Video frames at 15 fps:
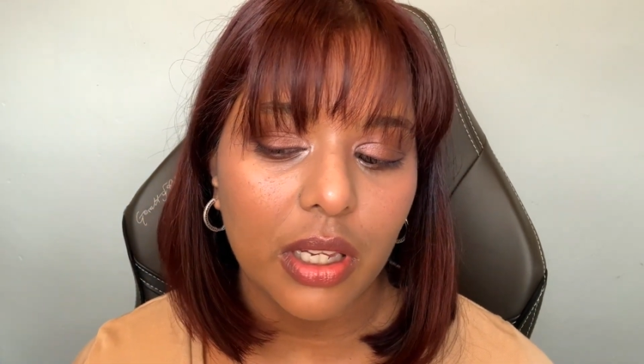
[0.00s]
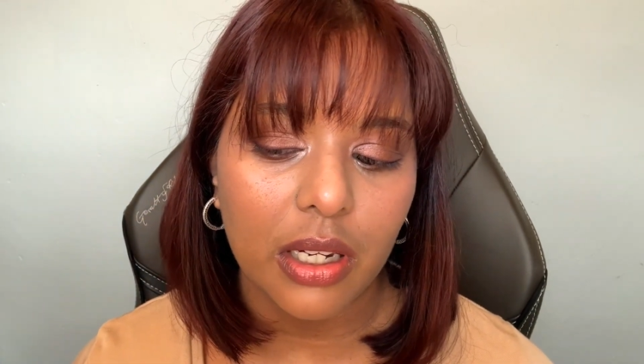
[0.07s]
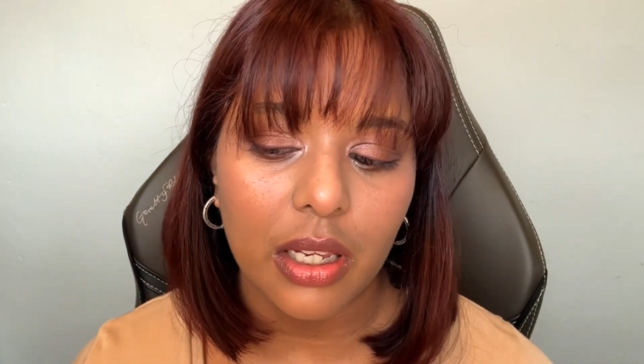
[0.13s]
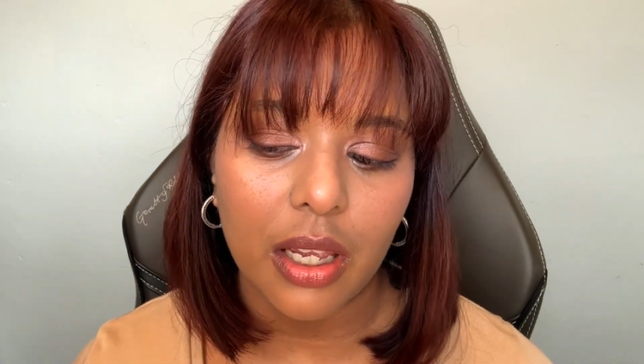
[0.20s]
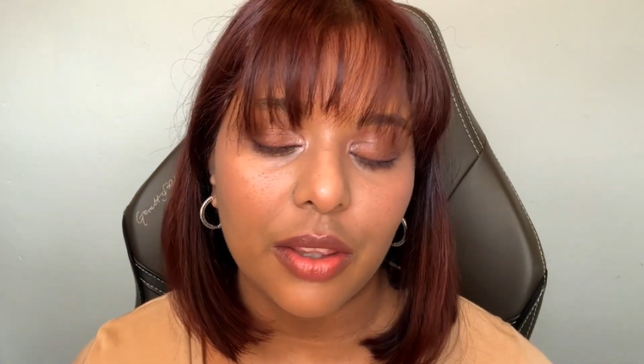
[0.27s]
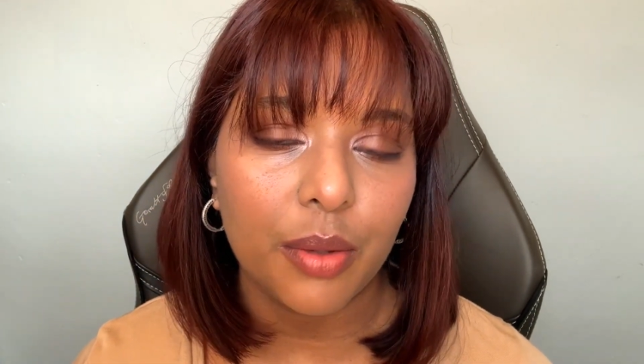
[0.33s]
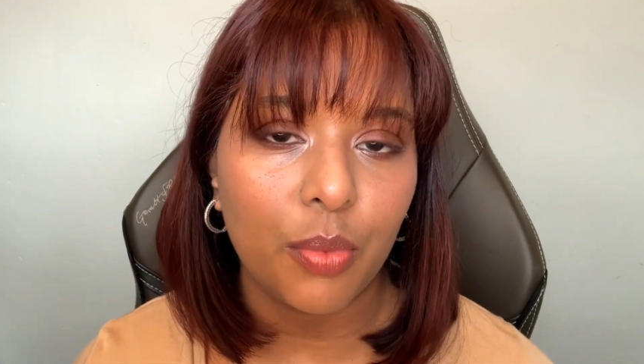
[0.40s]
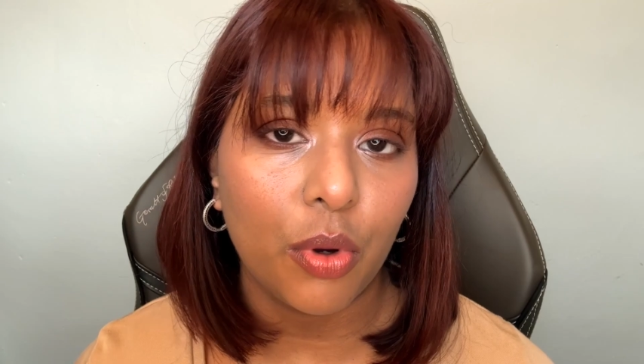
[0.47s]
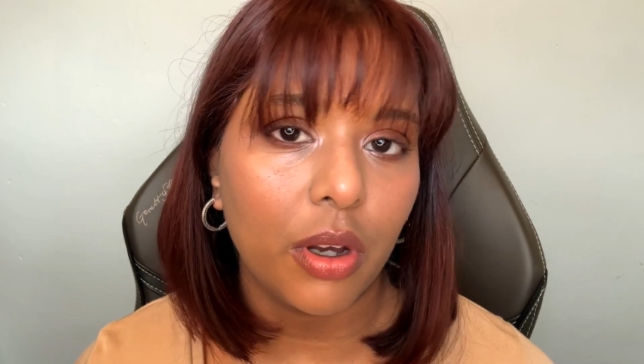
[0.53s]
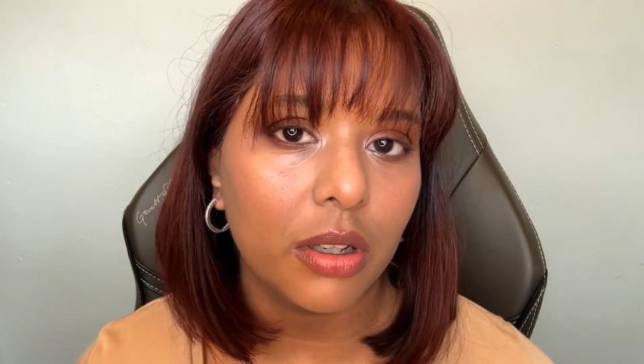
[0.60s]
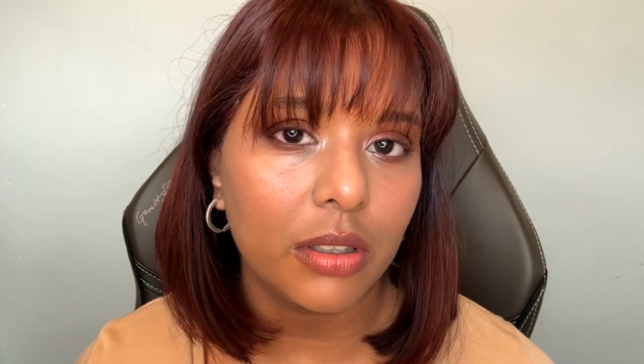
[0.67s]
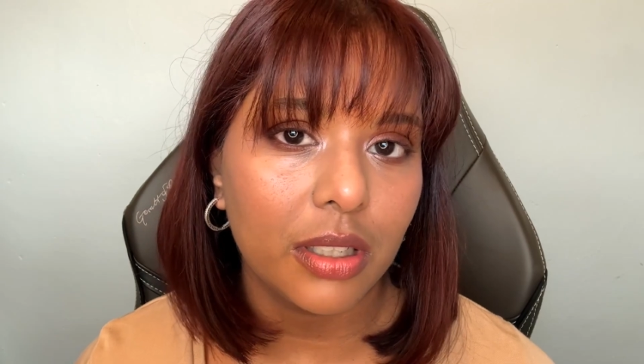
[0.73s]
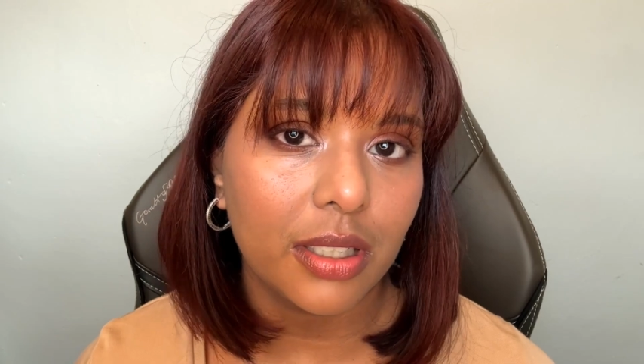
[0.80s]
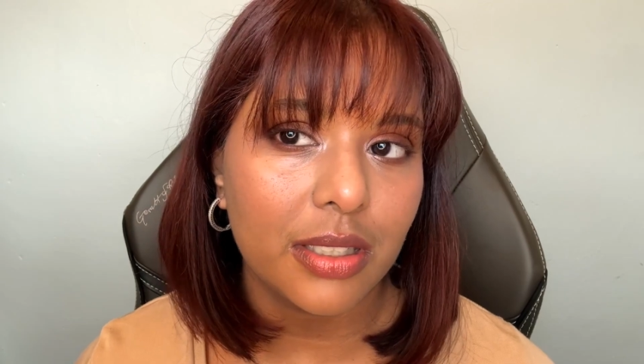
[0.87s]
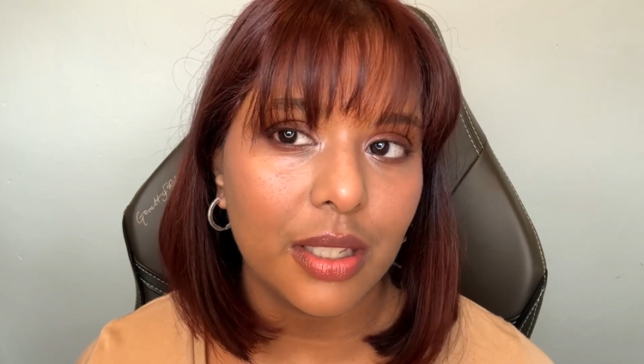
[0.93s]
any other
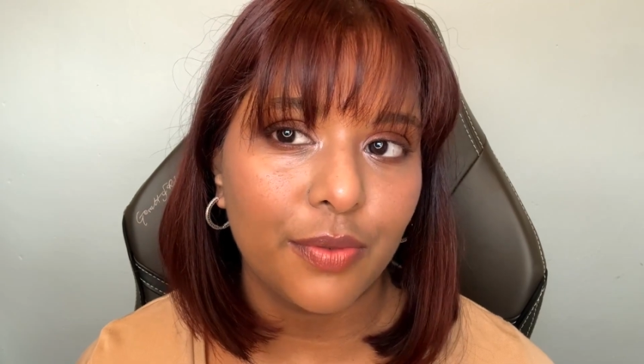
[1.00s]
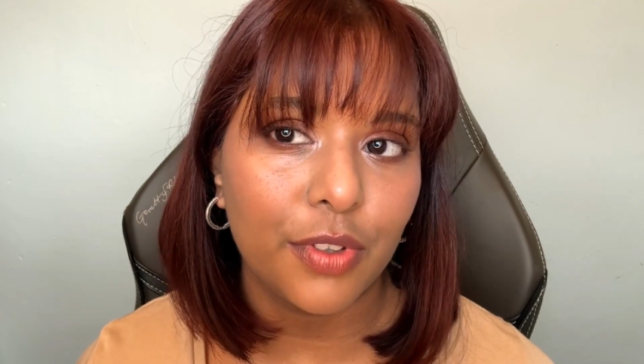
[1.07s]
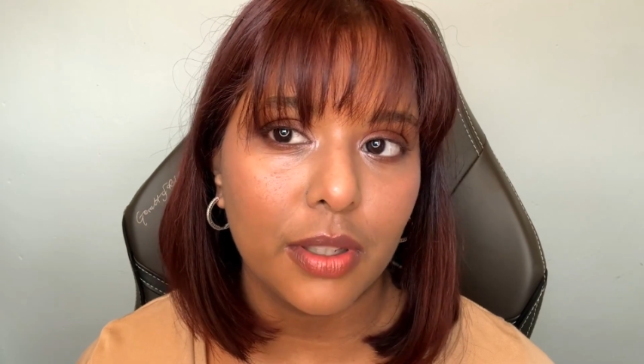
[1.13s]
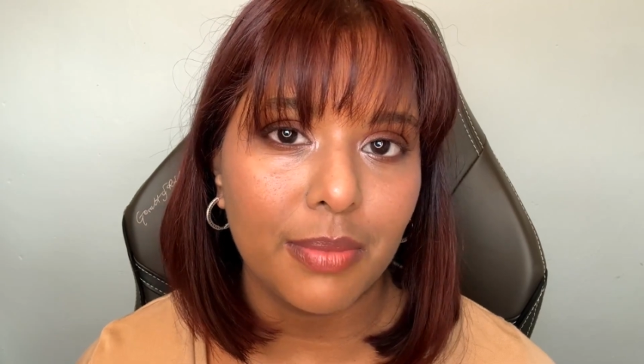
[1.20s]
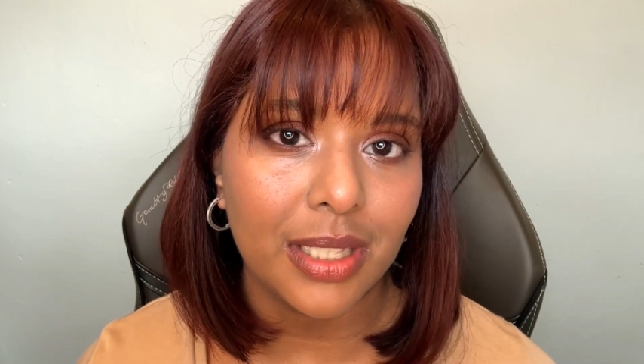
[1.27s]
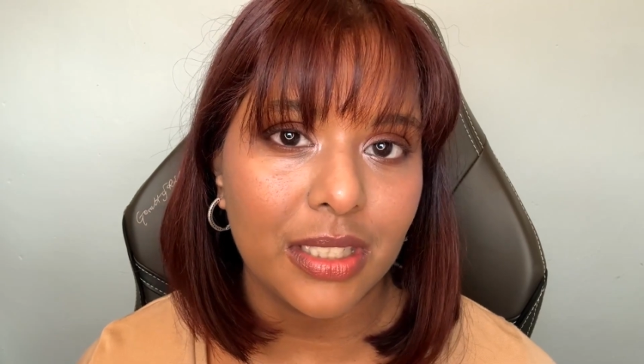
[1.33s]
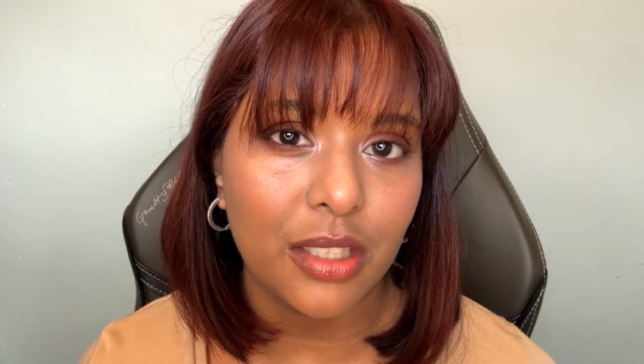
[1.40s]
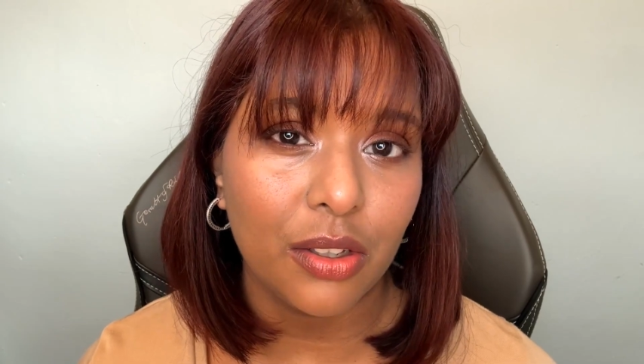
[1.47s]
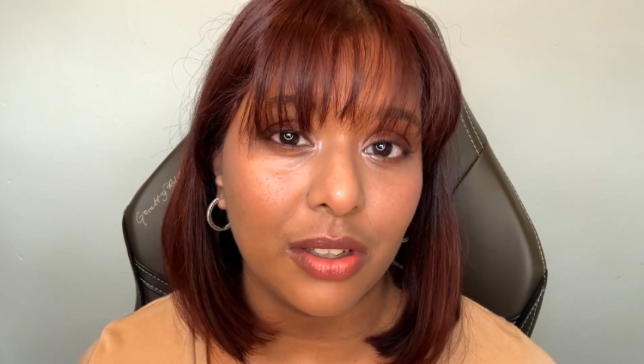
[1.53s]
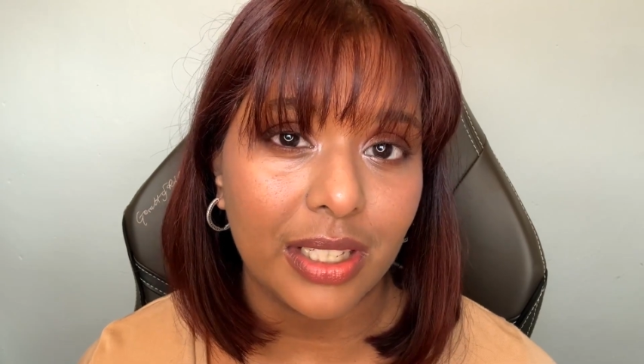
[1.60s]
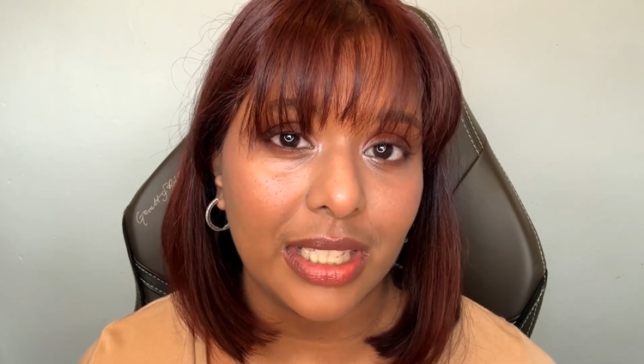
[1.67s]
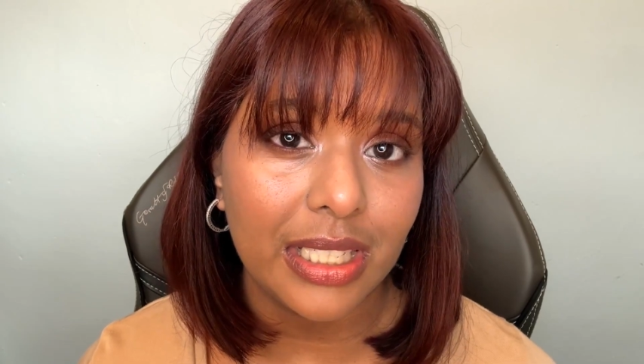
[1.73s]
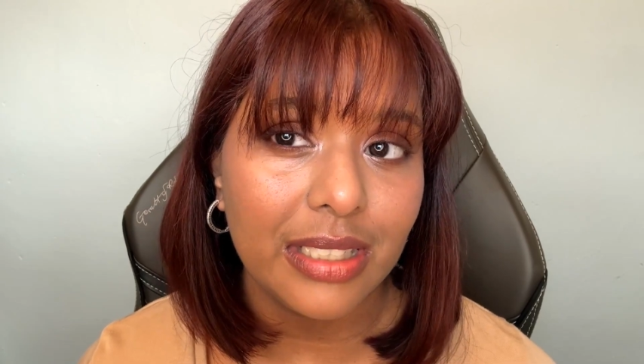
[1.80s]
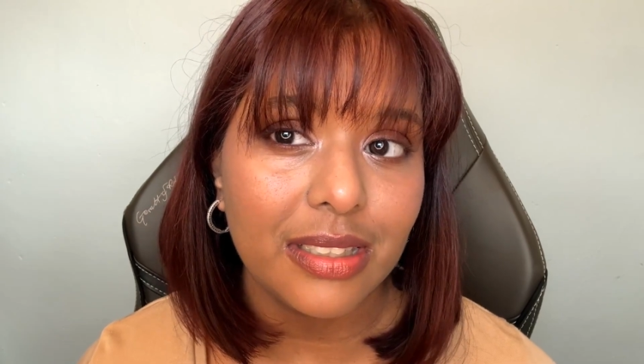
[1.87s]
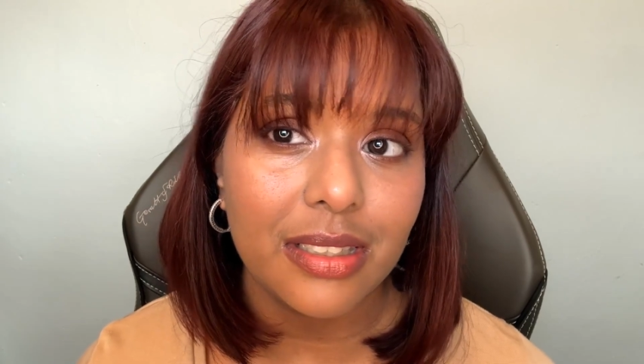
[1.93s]
powder except for the
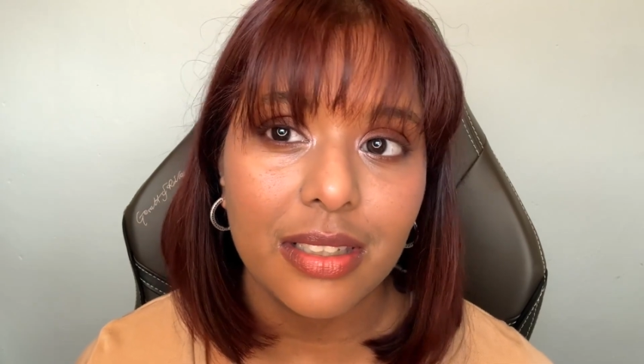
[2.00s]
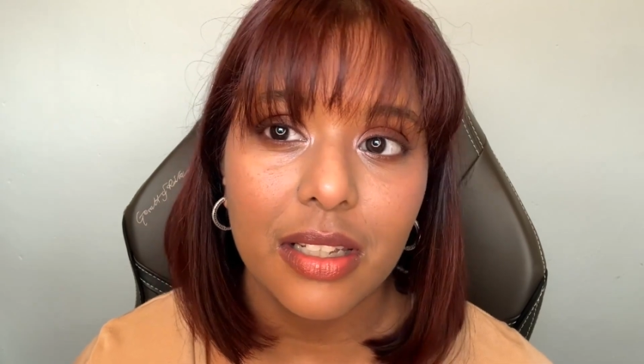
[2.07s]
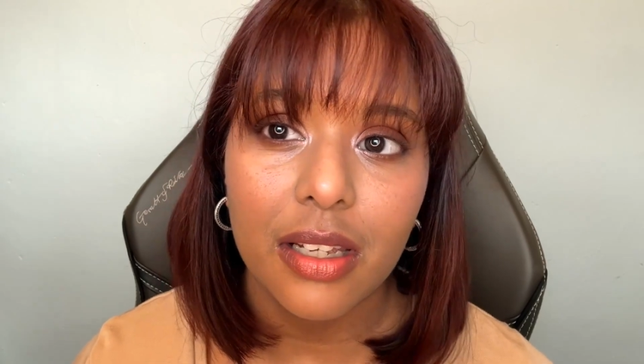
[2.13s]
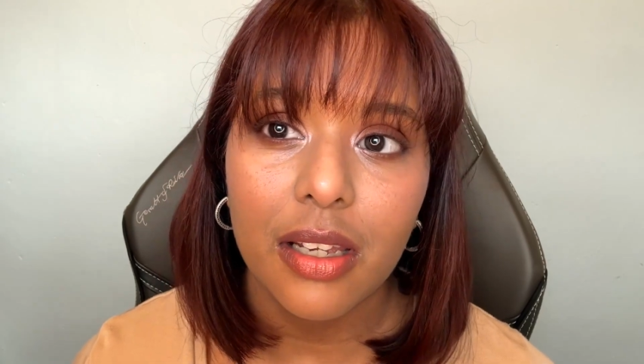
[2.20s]
Météorites.